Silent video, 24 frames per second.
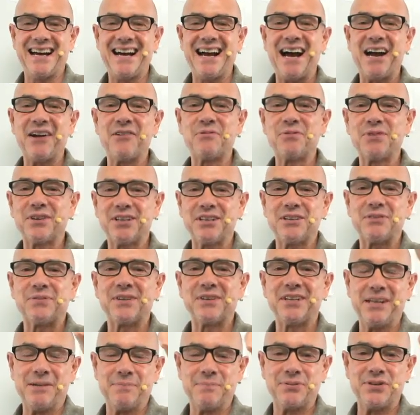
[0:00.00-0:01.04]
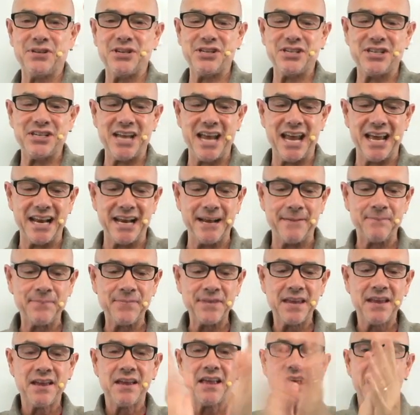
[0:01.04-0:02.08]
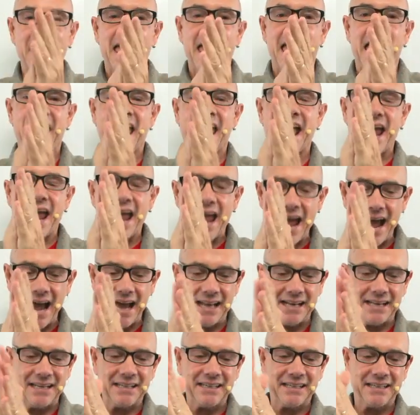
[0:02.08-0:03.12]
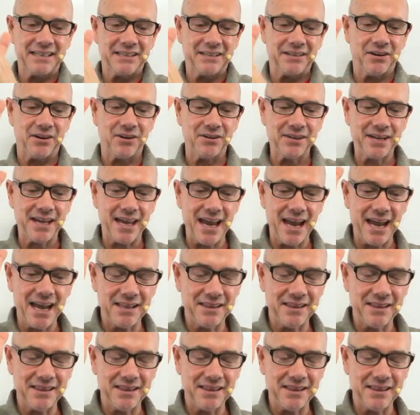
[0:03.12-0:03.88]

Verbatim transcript: I really, really appreciate it. And okay,